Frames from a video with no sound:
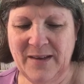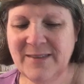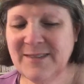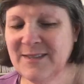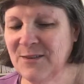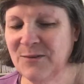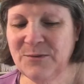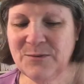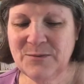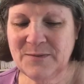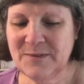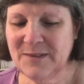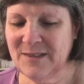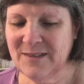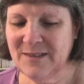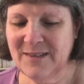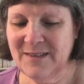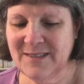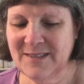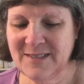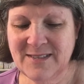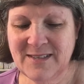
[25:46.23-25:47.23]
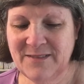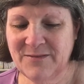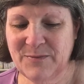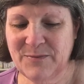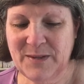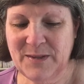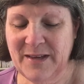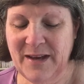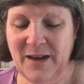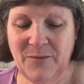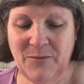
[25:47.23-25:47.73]
So it doesn't have to
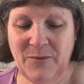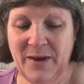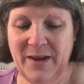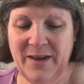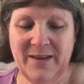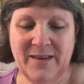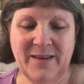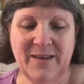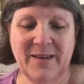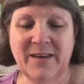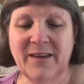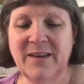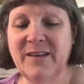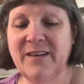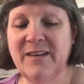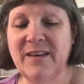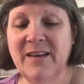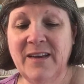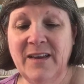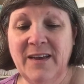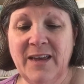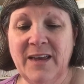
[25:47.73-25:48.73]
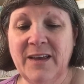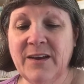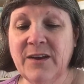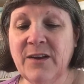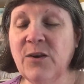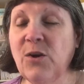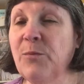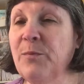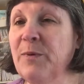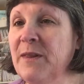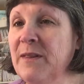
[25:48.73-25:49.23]
be that way. It
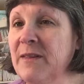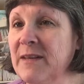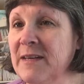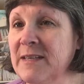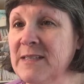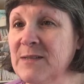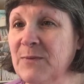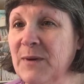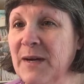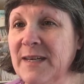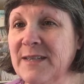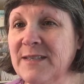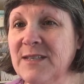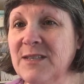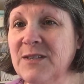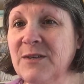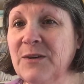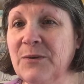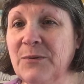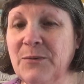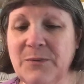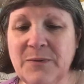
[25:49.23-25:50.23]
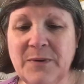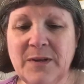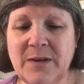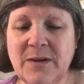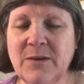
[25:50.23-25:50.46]
could open this way too.